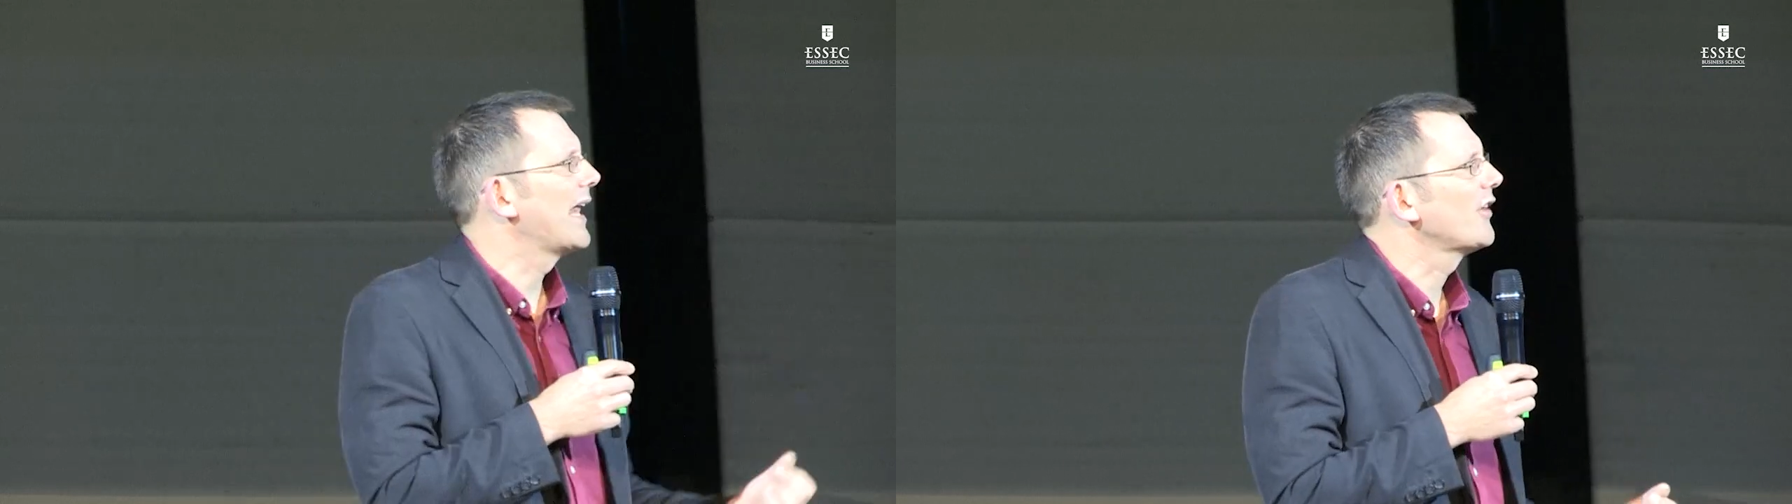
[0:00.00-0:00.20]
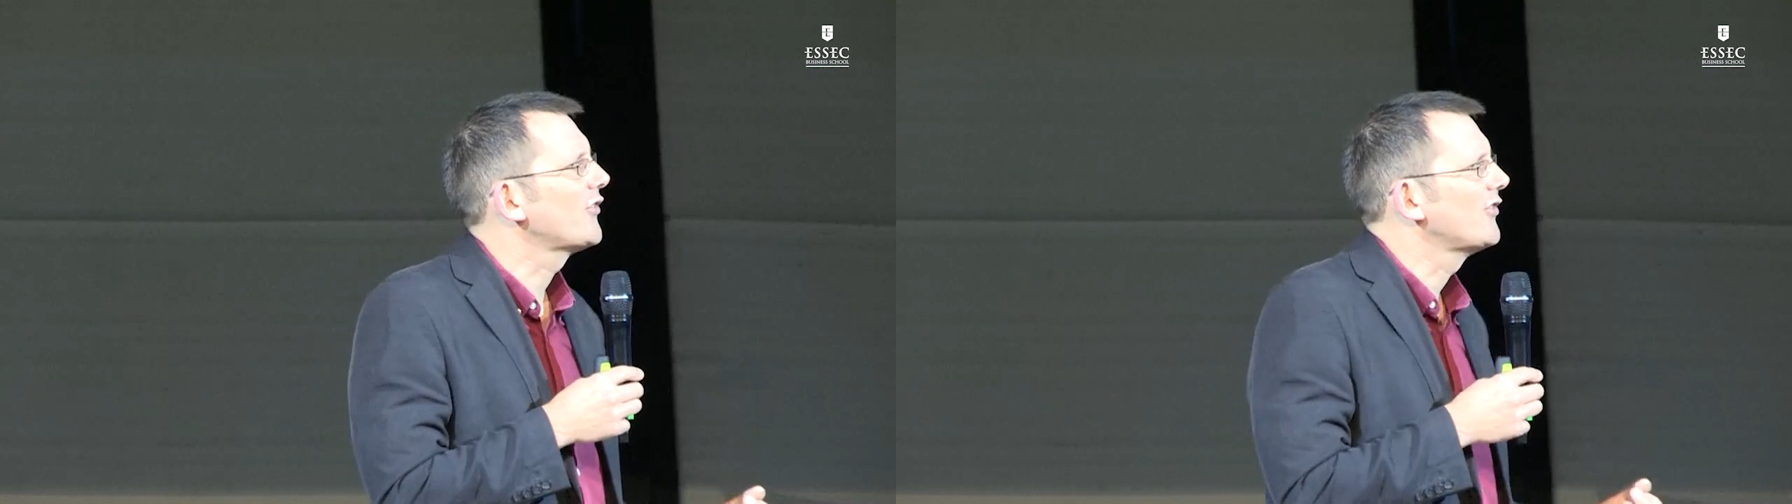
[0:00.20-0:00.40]

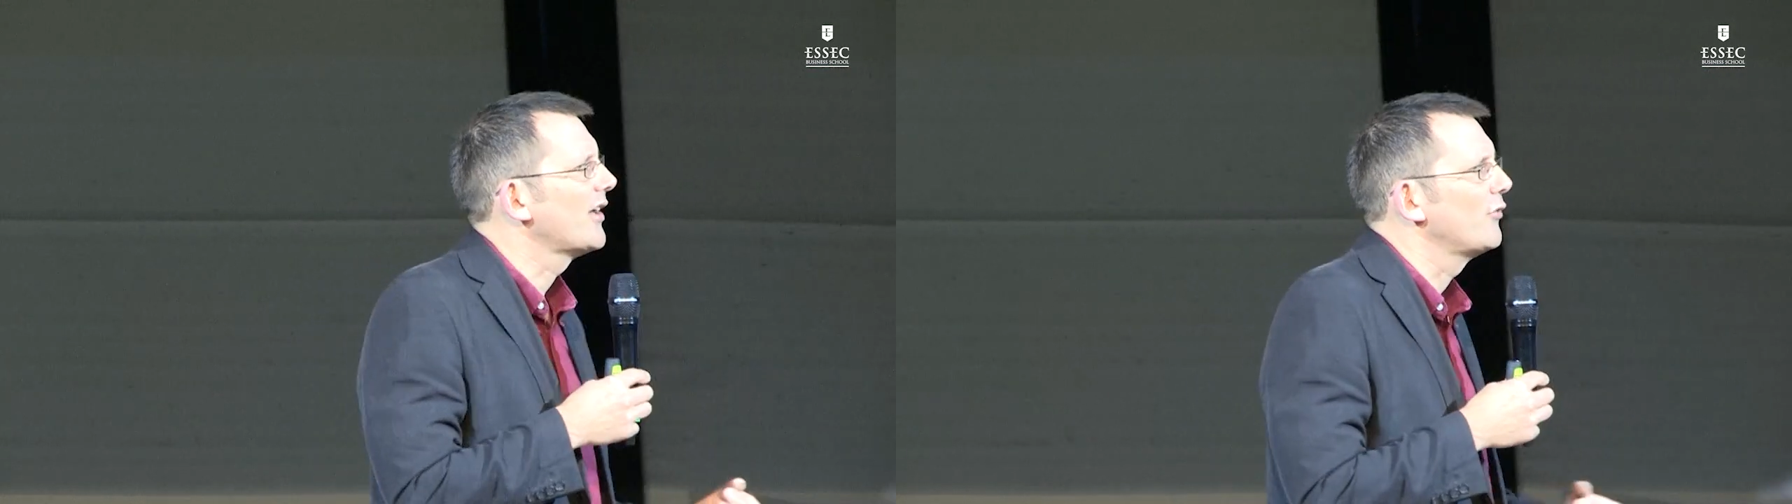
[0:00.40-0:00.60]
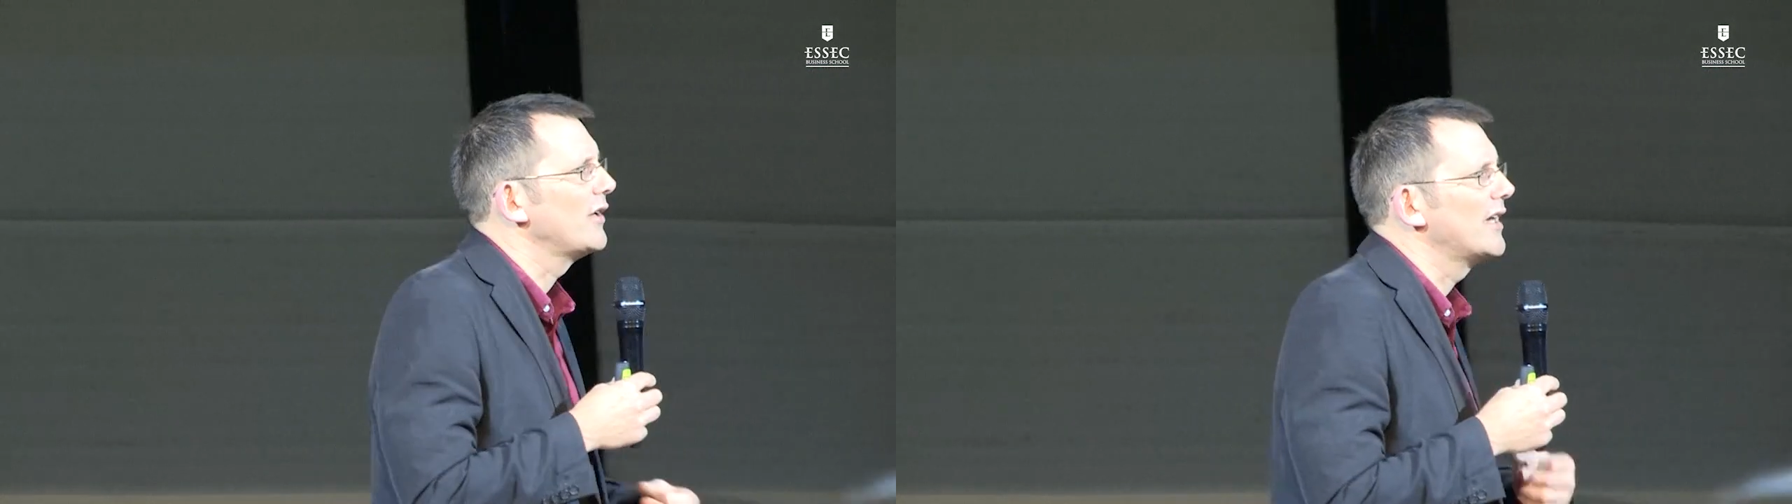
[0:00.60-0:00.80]

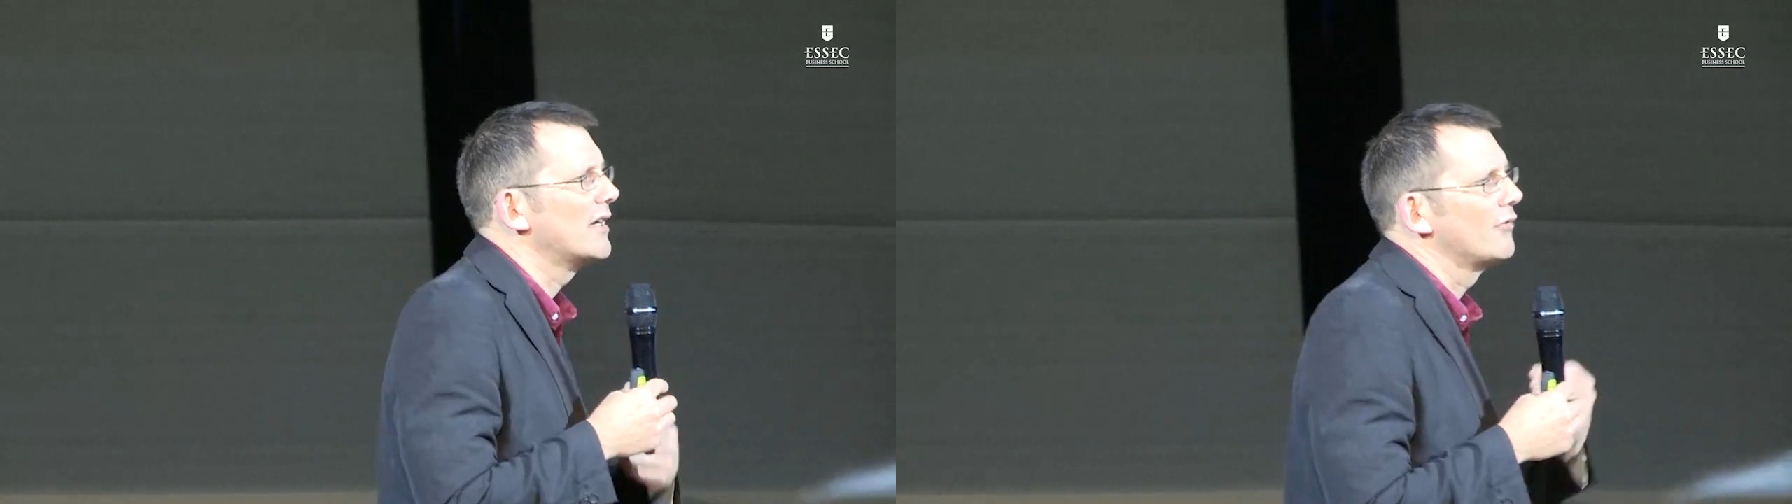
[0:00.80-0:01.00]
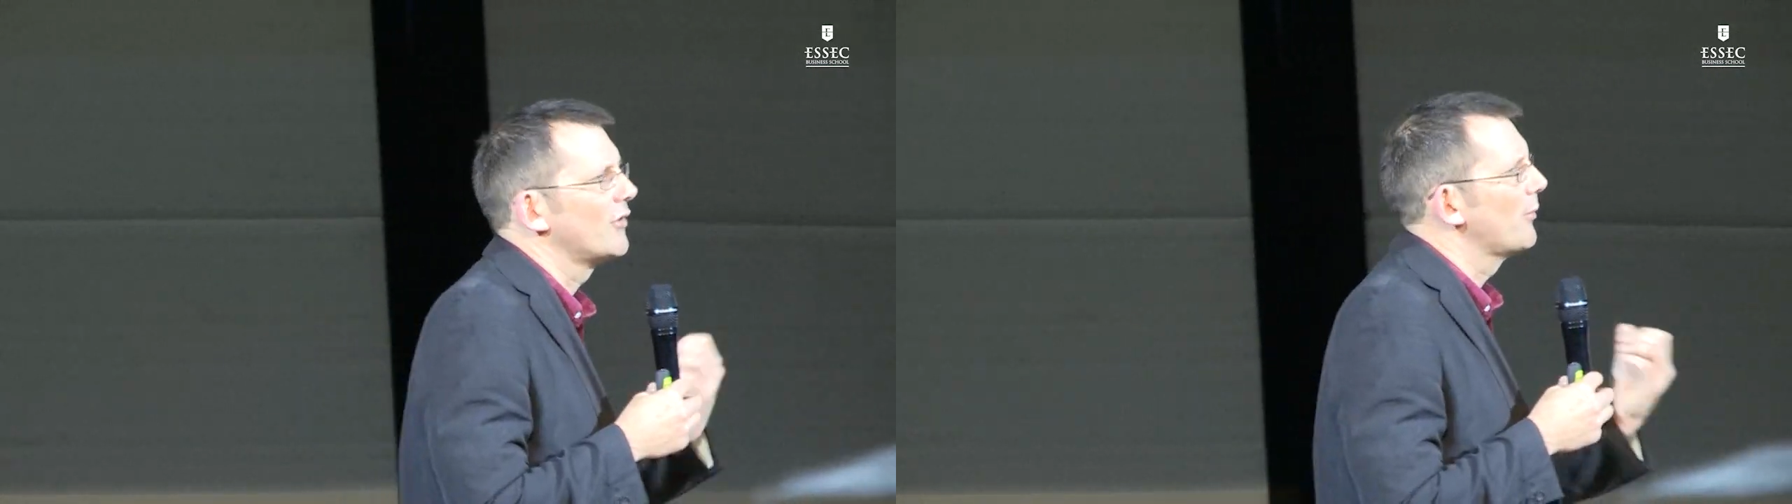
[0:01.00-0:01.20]
analysis every
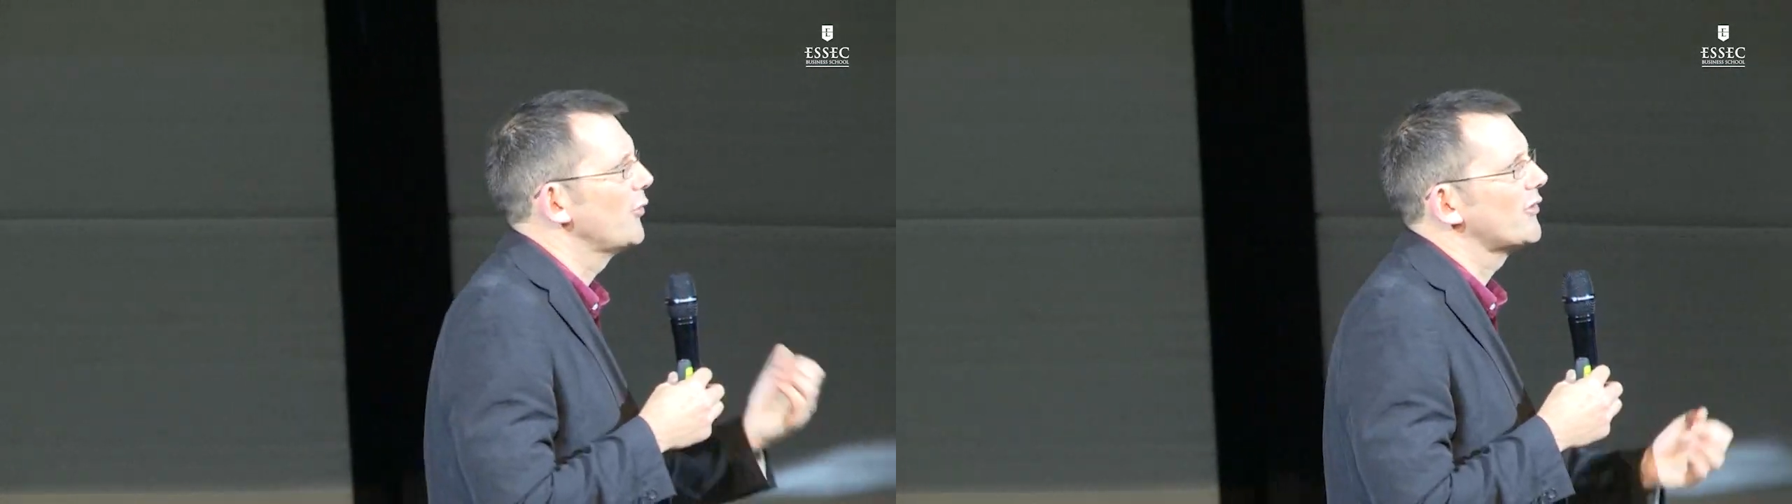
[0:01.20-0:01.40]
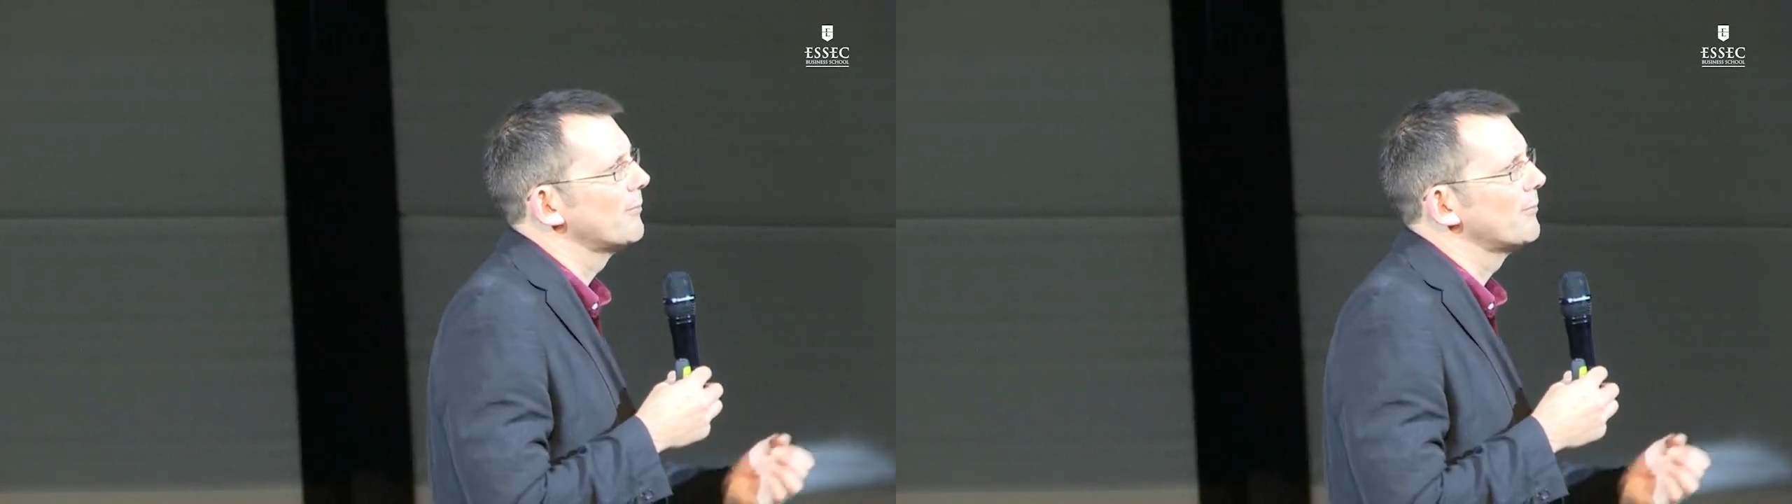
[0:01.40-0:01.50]
year of the most